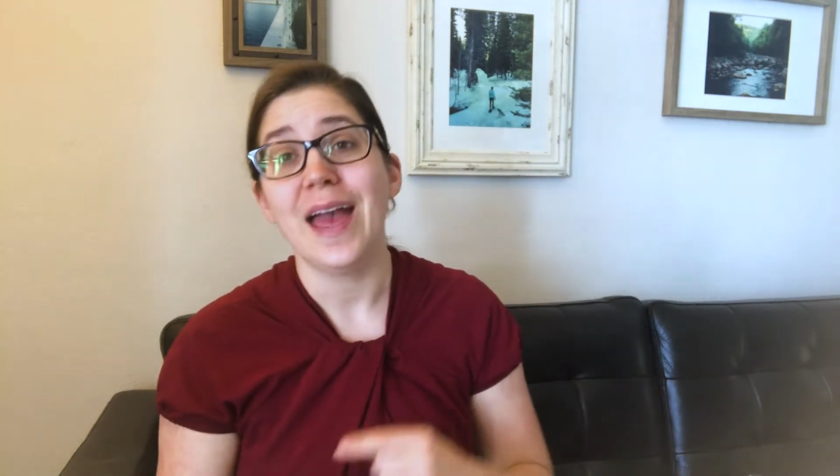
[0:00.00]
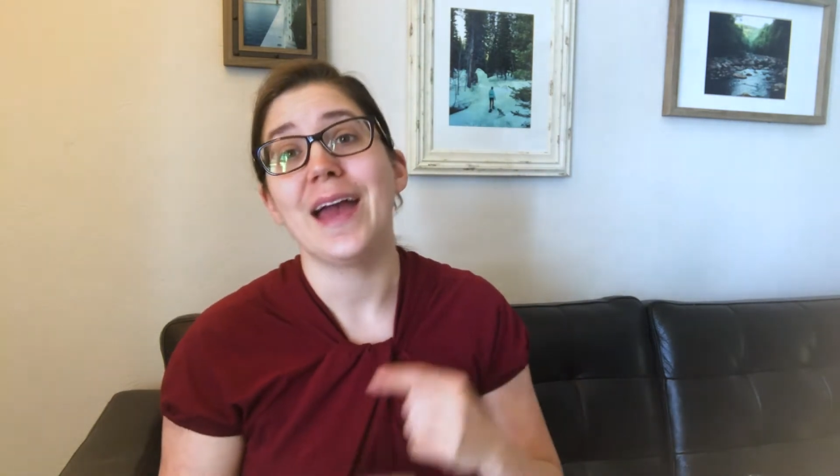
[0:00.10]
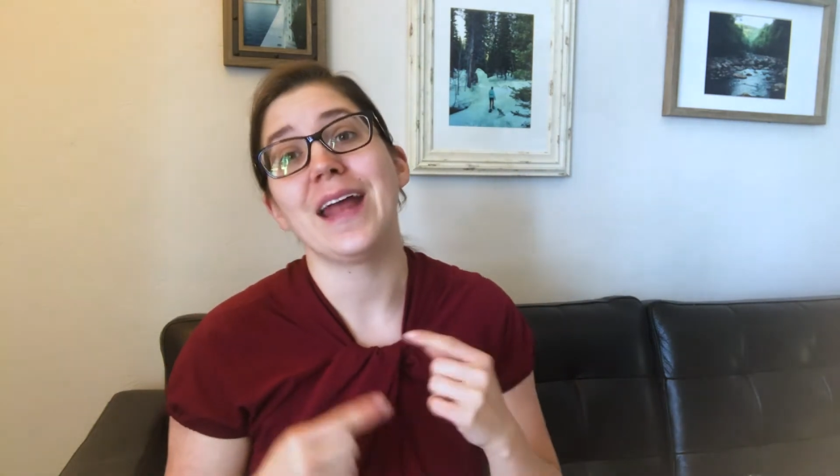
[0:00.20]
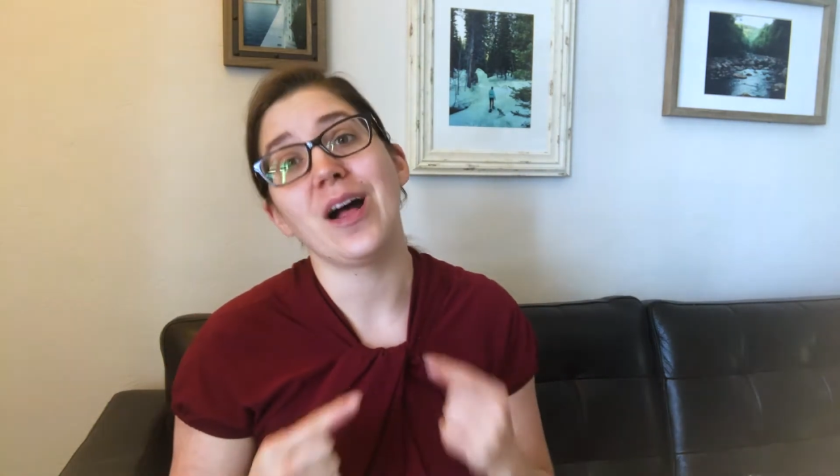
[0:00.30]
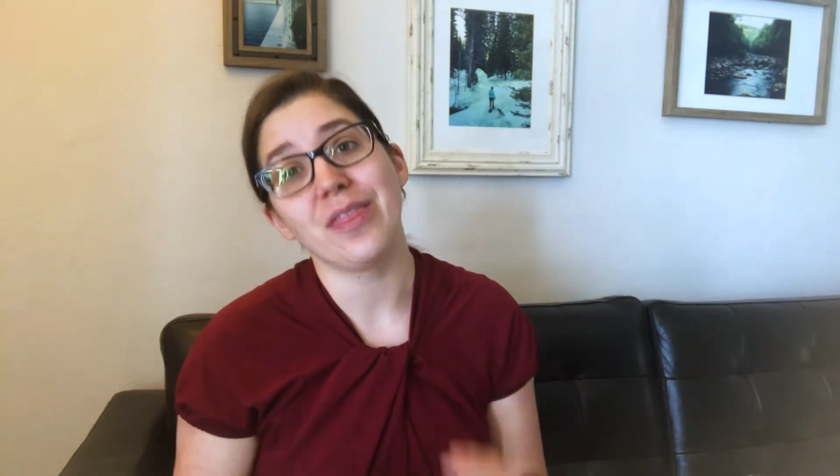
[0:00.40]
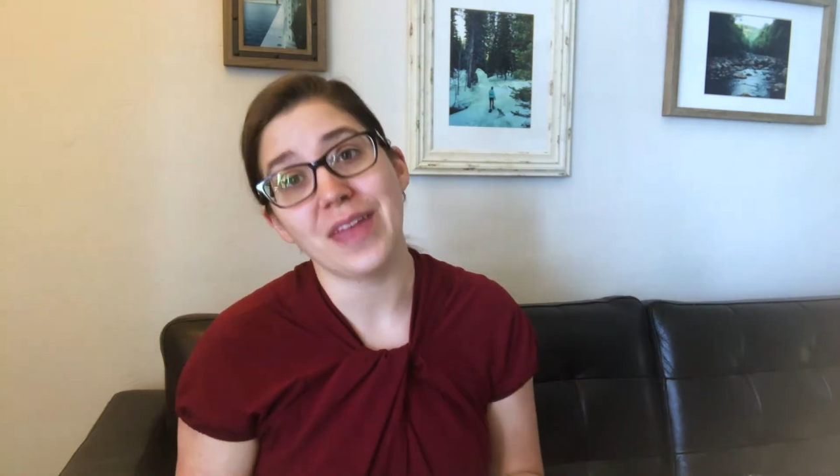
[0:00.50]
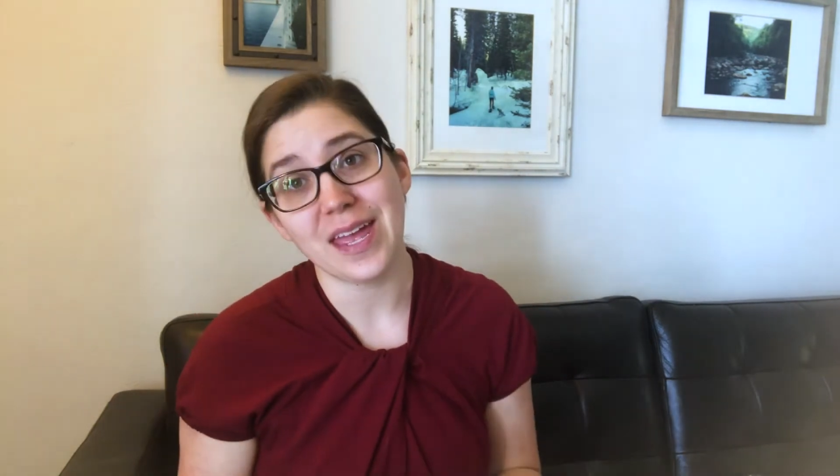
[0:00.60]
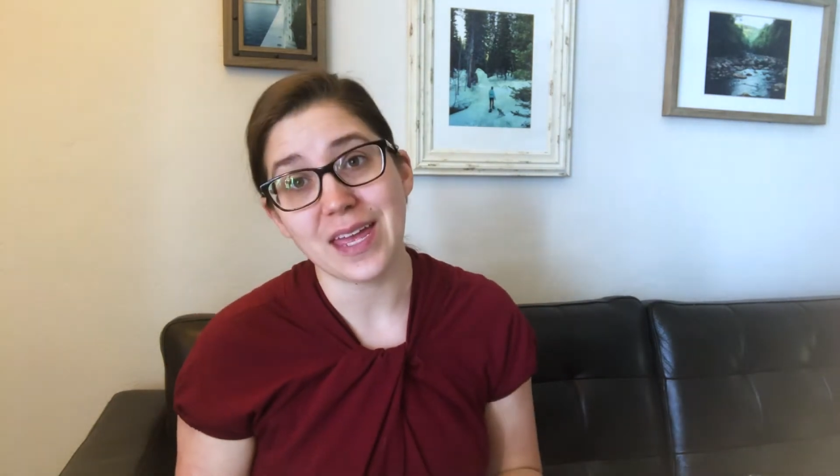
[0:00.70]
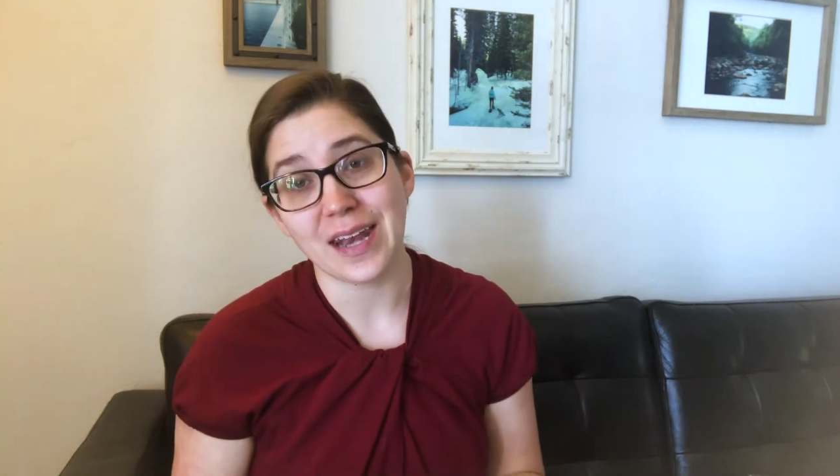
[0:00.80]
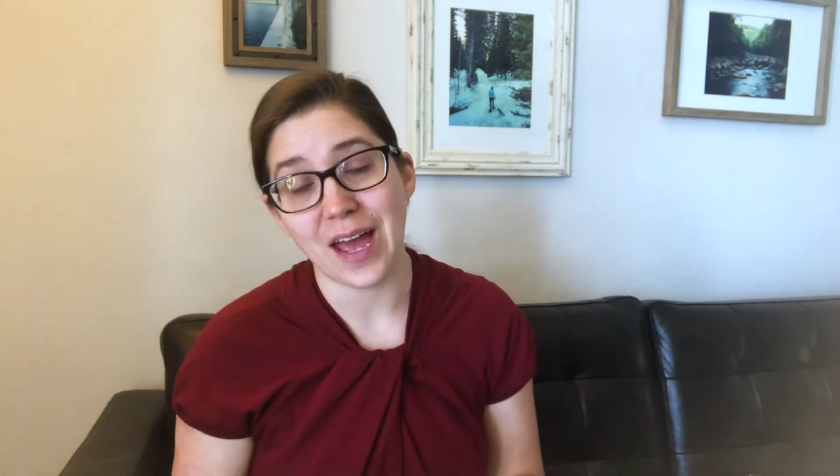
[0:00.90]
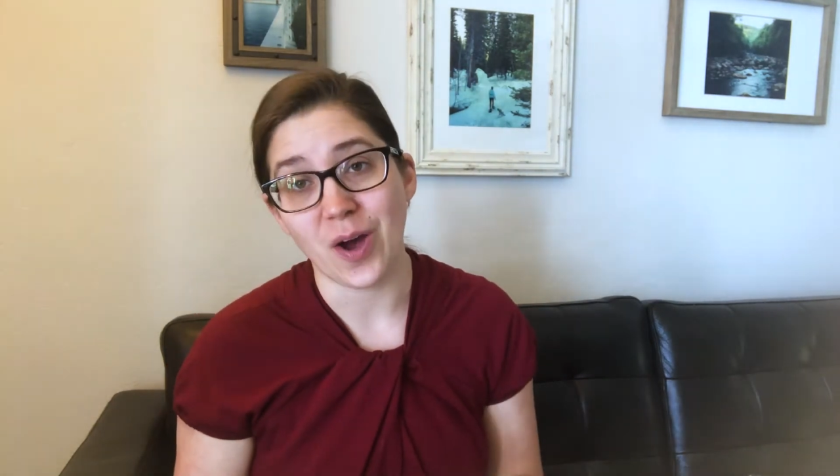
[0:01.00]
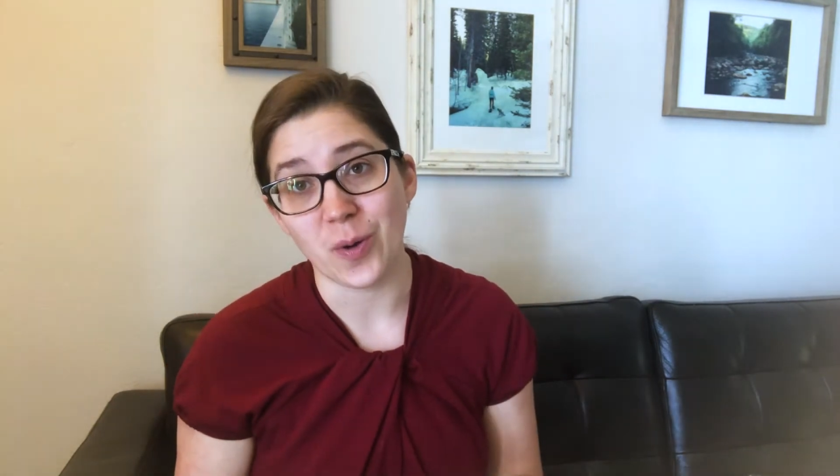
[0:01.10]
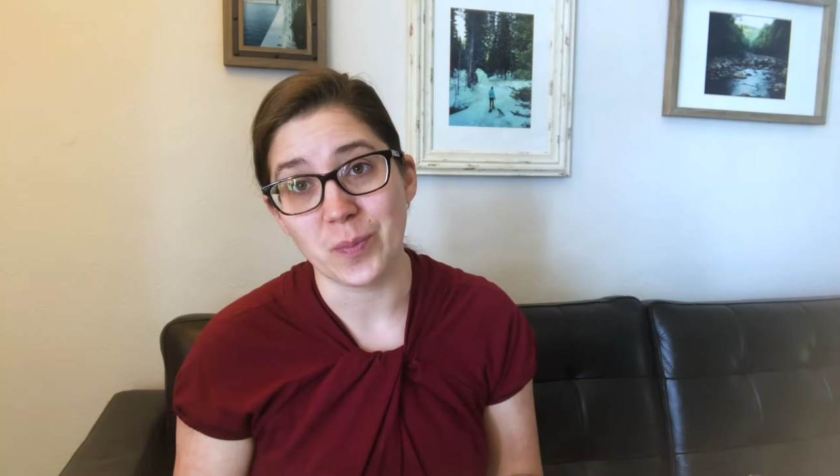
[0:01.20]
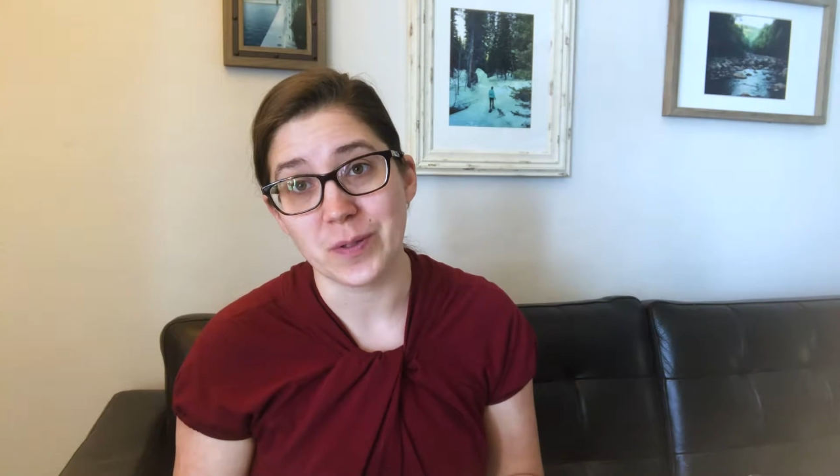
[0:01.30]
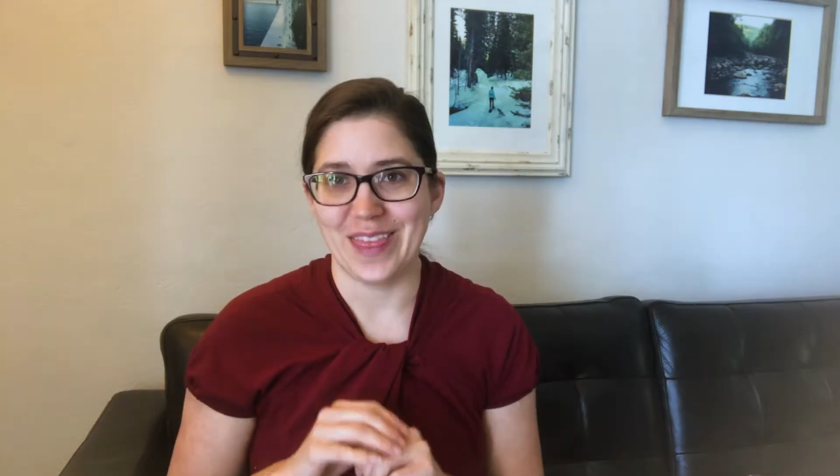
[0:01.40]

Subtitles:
and how they can help.